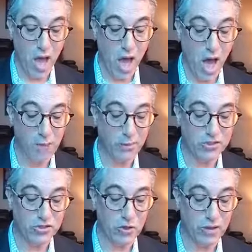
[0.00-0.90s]
How
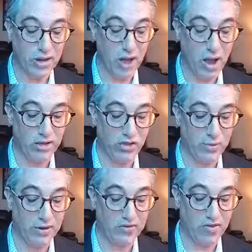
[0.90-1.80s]
much do you think I should
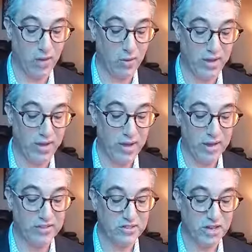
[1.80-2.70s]
be selling
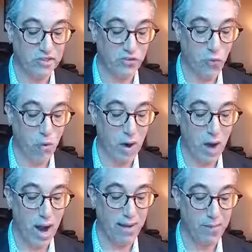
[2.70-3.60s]
sets for?
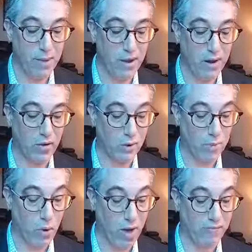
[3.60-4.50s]
I can make a good
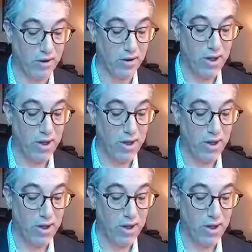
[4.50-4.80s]
profit.